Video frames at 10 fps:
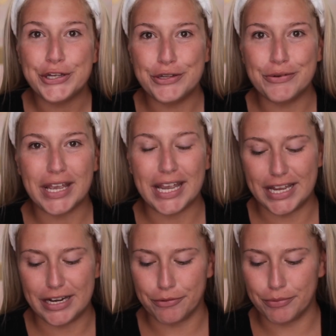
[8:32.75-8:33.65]
you
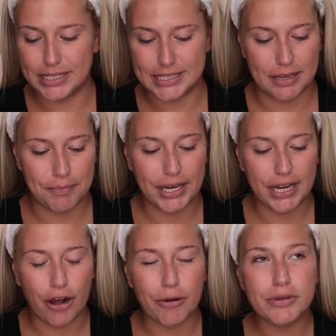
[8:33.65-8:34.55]
can rinse it, but
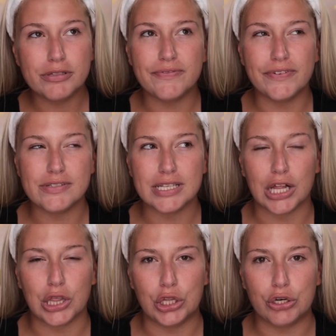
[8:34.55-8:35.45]
it almost feels like
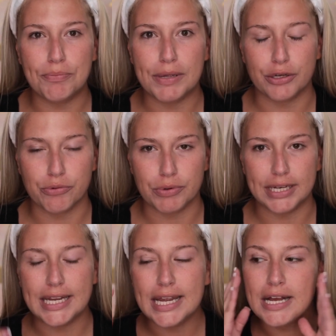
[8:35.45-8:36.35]
a little bit
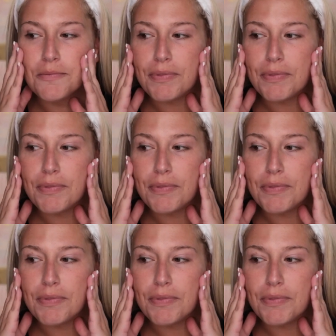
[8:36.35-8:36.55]
gritty